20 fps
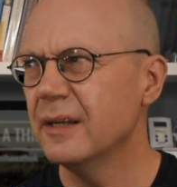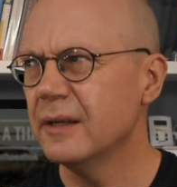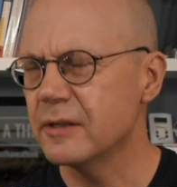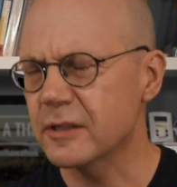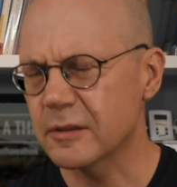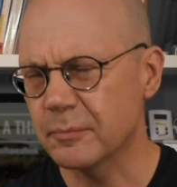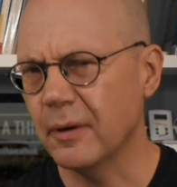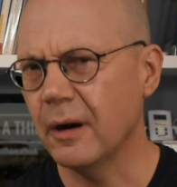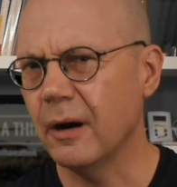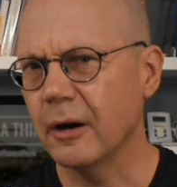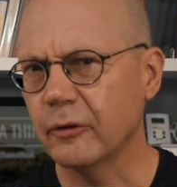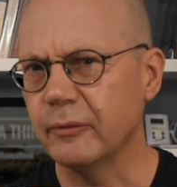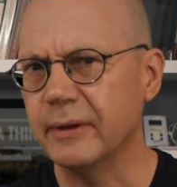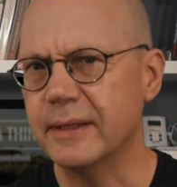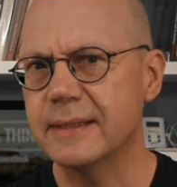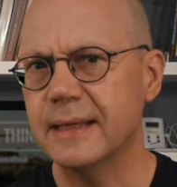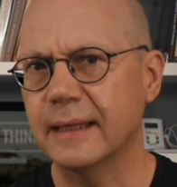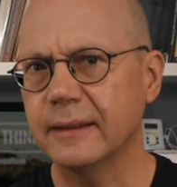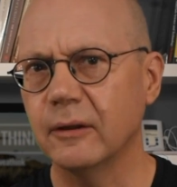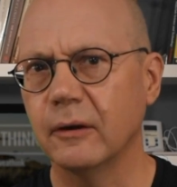smart
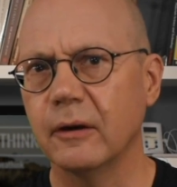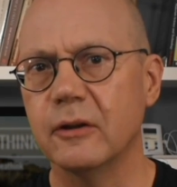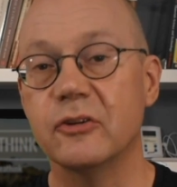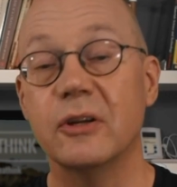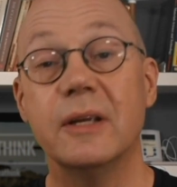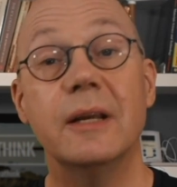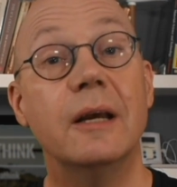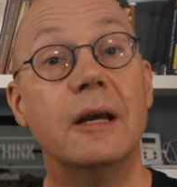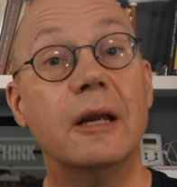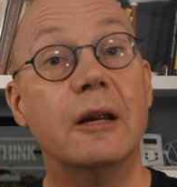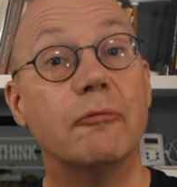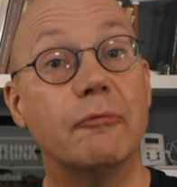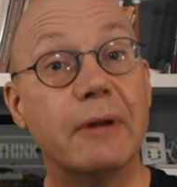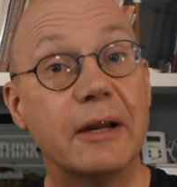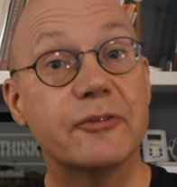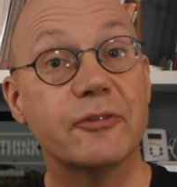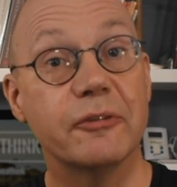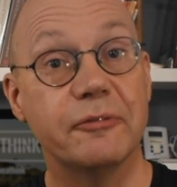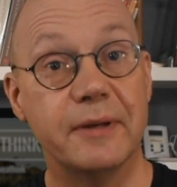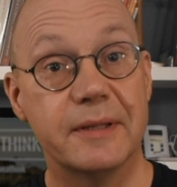grid technology,
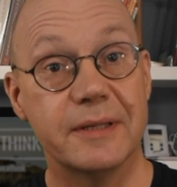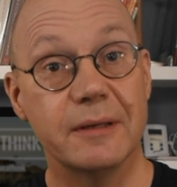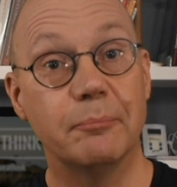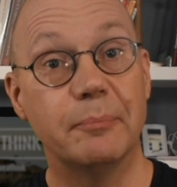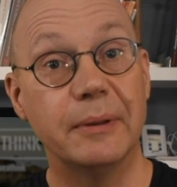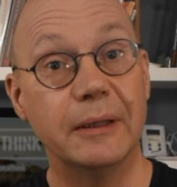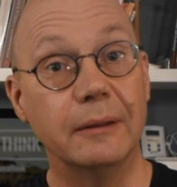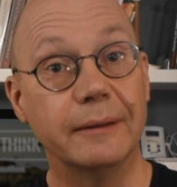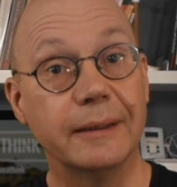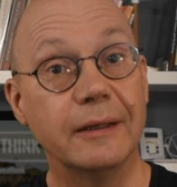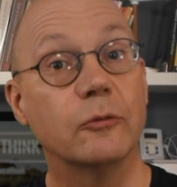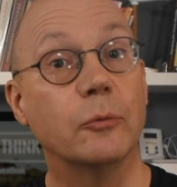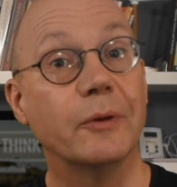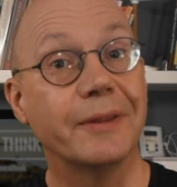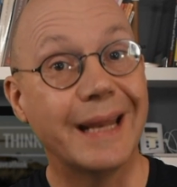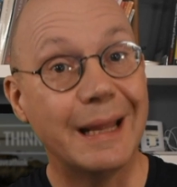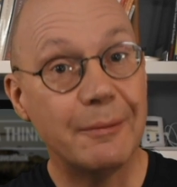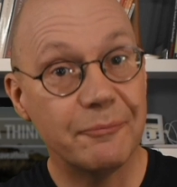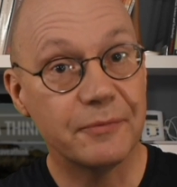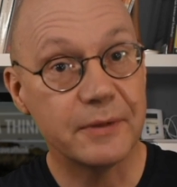retrofitting buildings
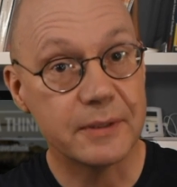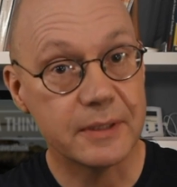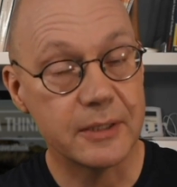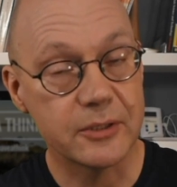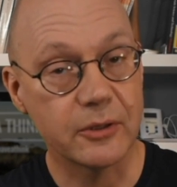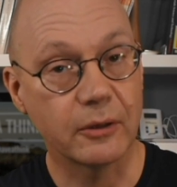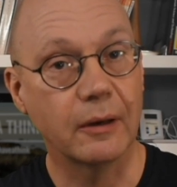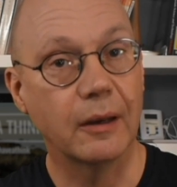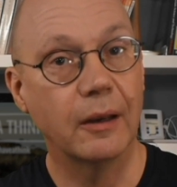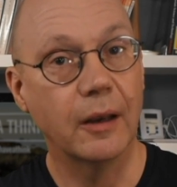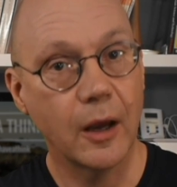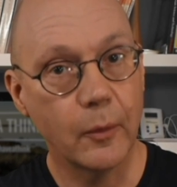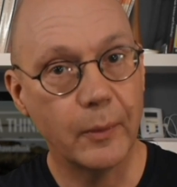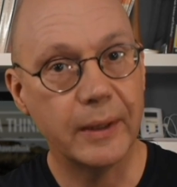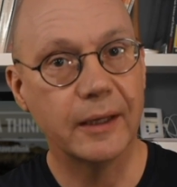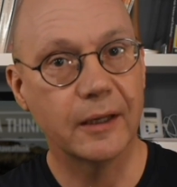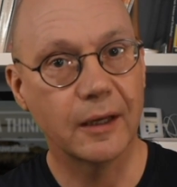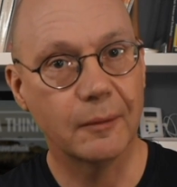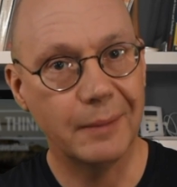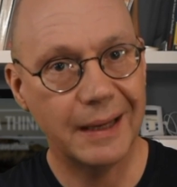with an emphasis on low
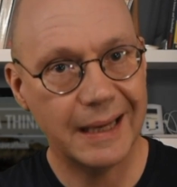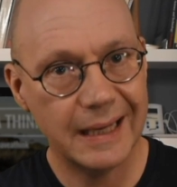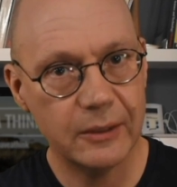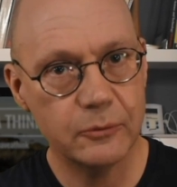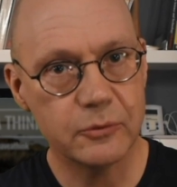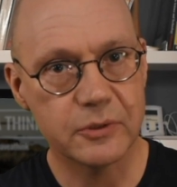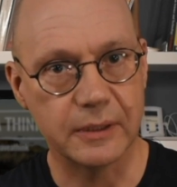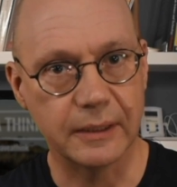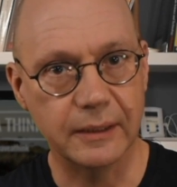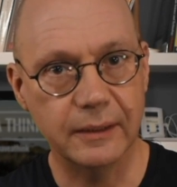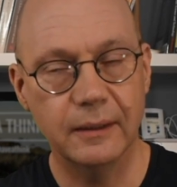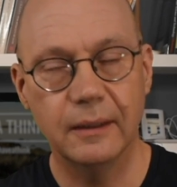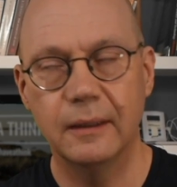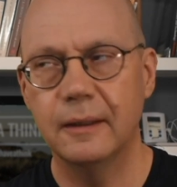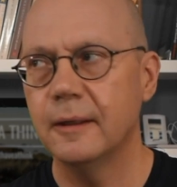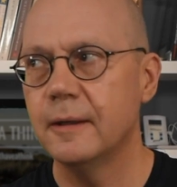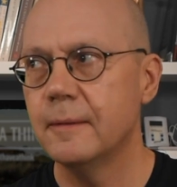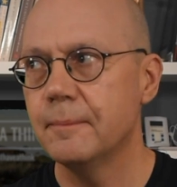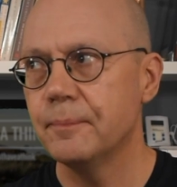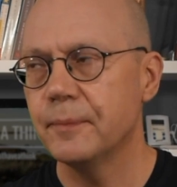income housing,
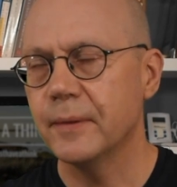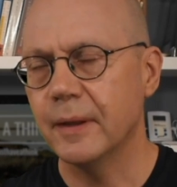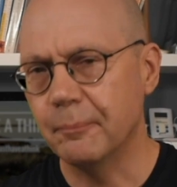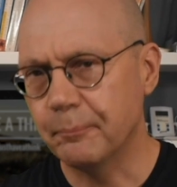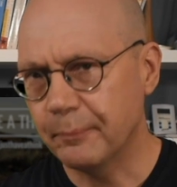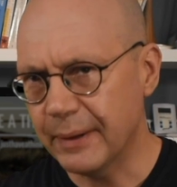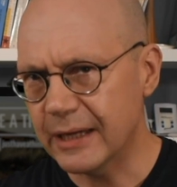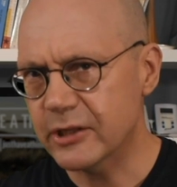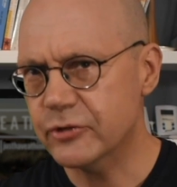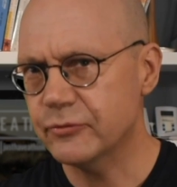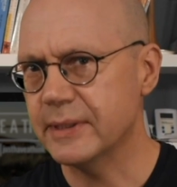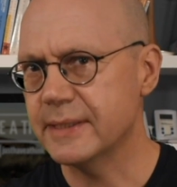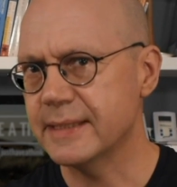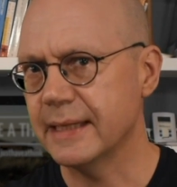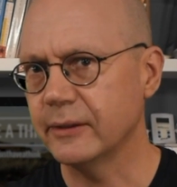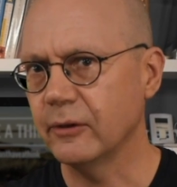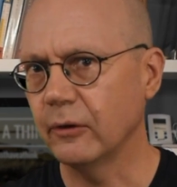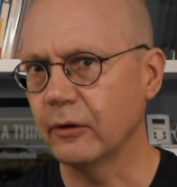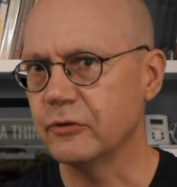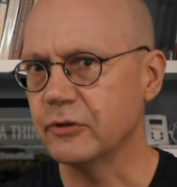and battery
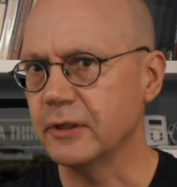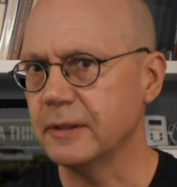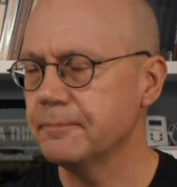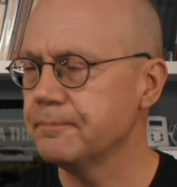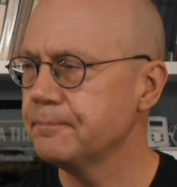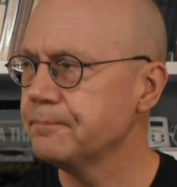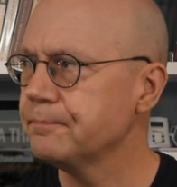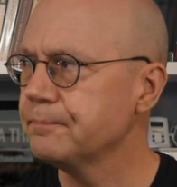technology.